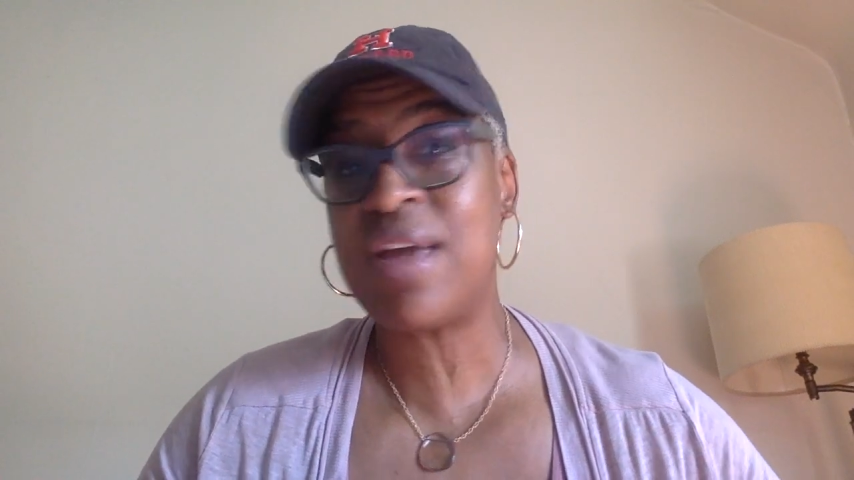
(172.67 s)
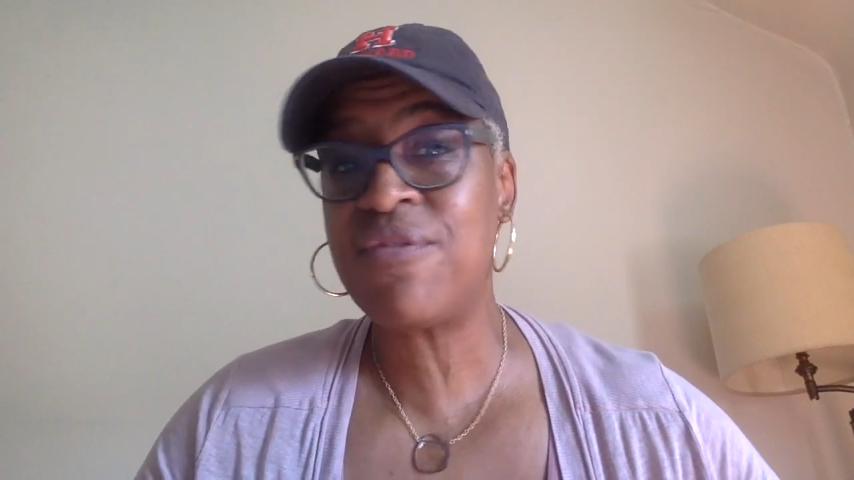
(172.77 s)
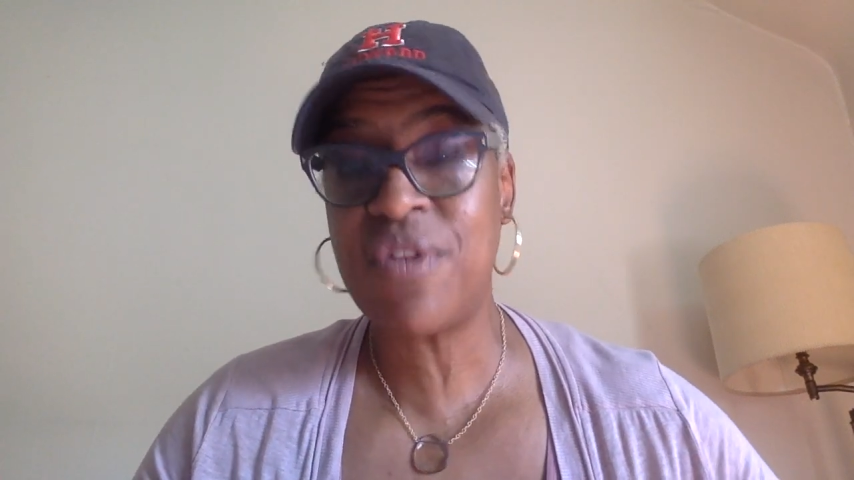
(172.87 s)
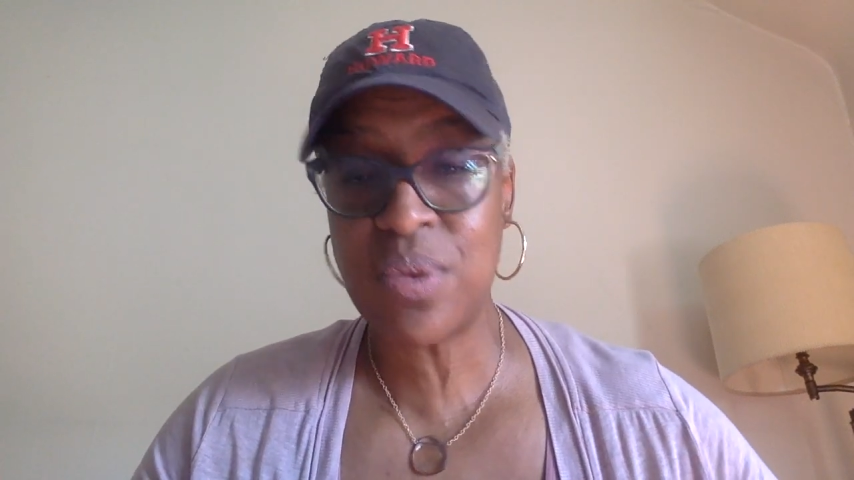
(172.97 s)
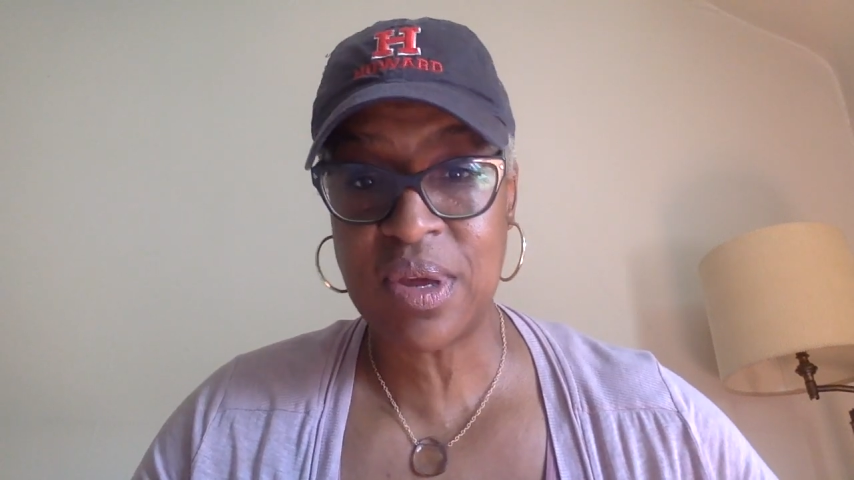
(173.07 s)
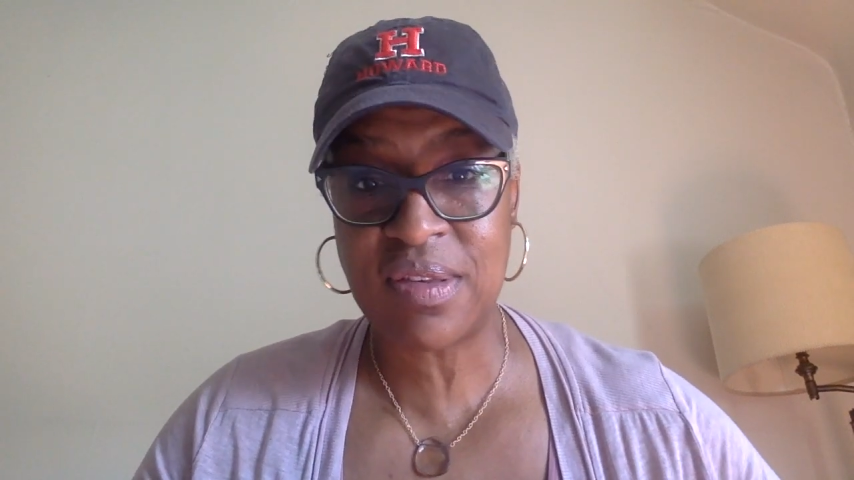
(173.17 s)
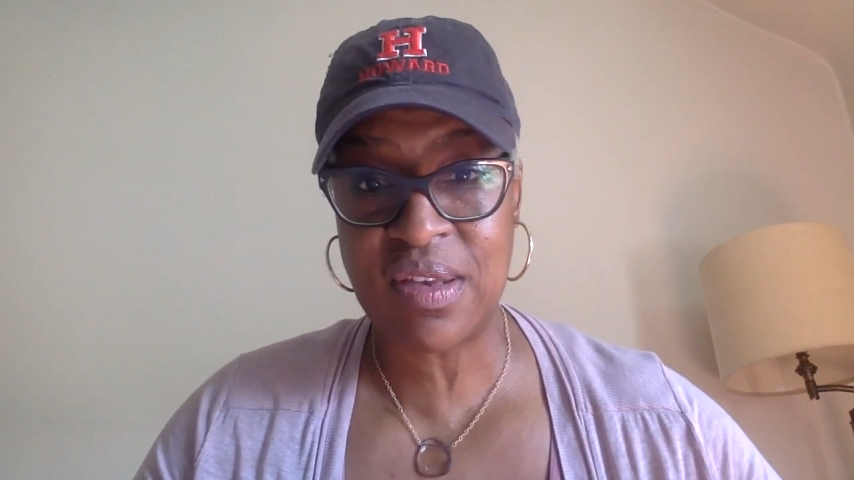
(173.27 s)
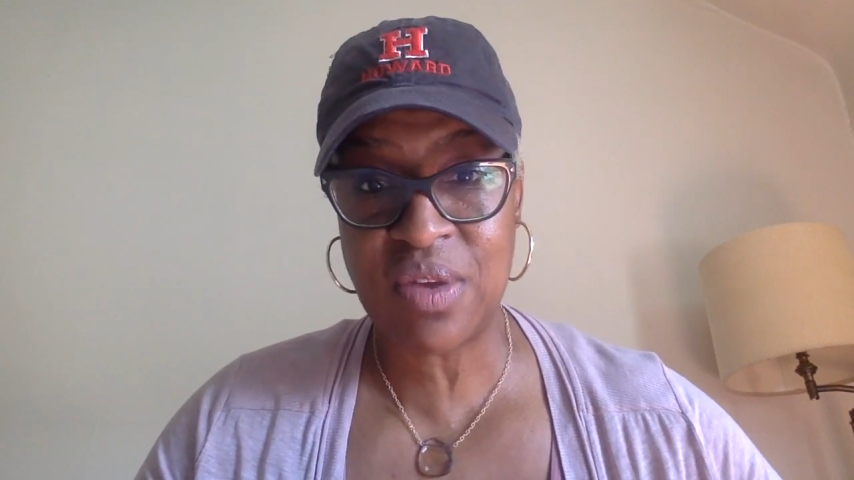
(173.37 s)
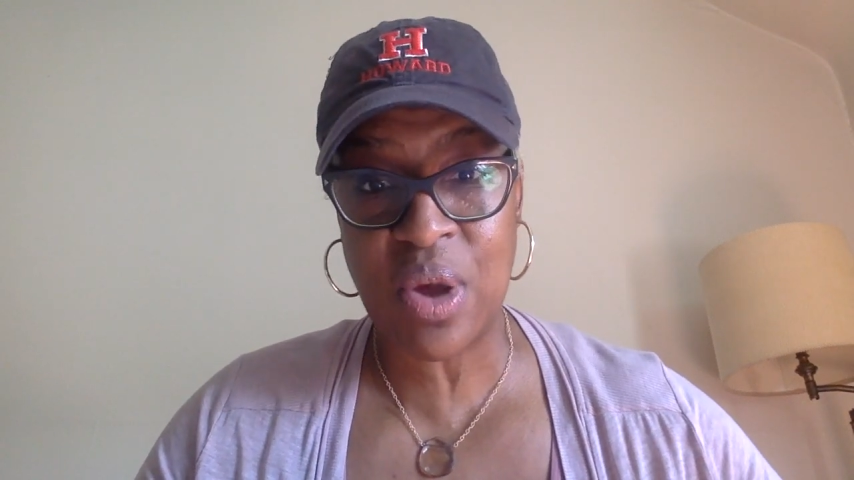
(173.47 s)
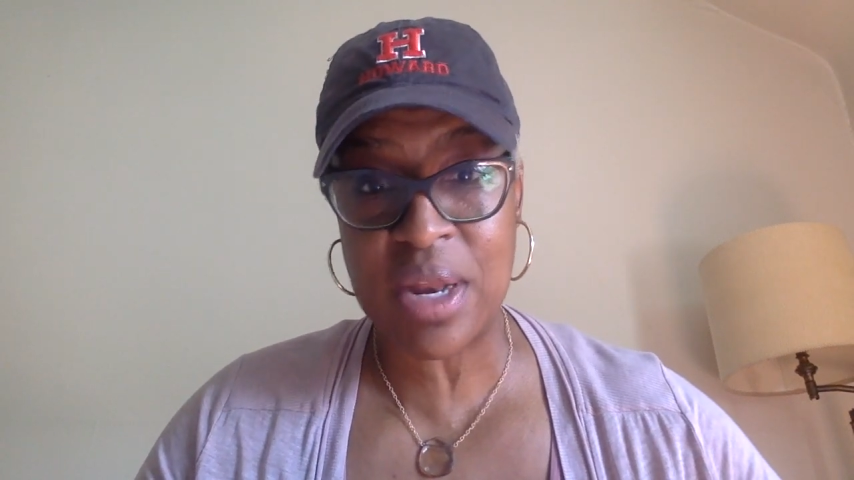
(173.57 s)
that
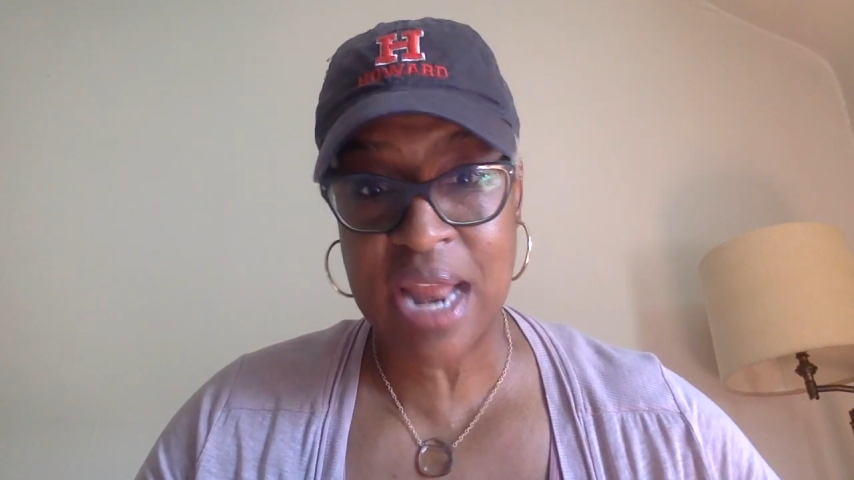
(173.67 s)
focuses on